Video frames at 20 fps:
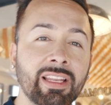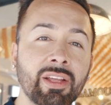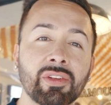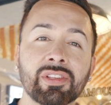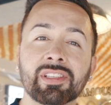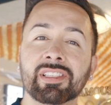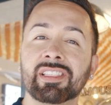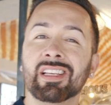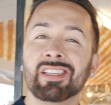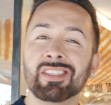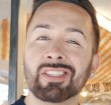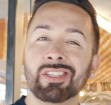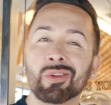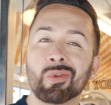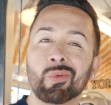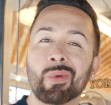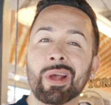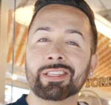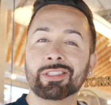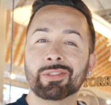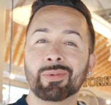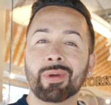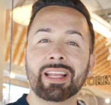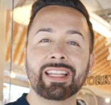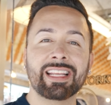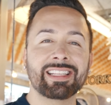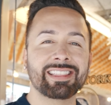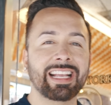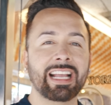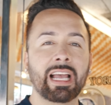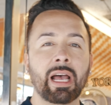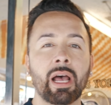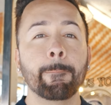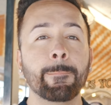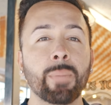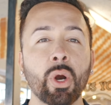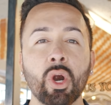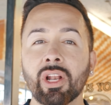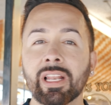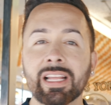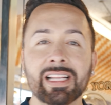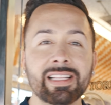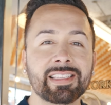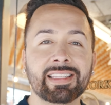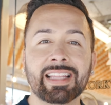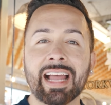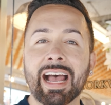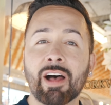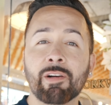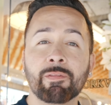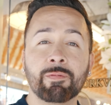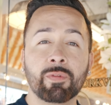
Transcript: You may recall in our New York City Iconic Foods